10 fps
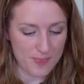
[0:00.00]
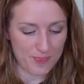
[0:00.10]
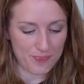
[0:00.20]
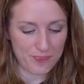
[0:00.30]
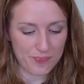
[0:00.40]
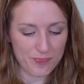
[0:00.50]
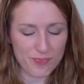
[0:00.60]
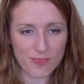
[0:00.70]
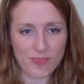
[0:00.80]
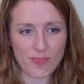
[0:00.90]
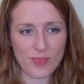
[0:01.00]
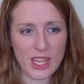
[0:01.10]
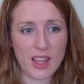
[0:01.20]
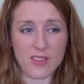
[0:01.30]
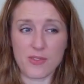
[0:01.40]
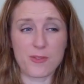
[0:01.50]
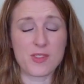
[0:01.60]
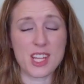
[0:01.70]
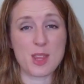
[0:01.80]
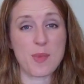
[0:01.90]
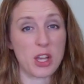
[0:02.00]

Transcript: I've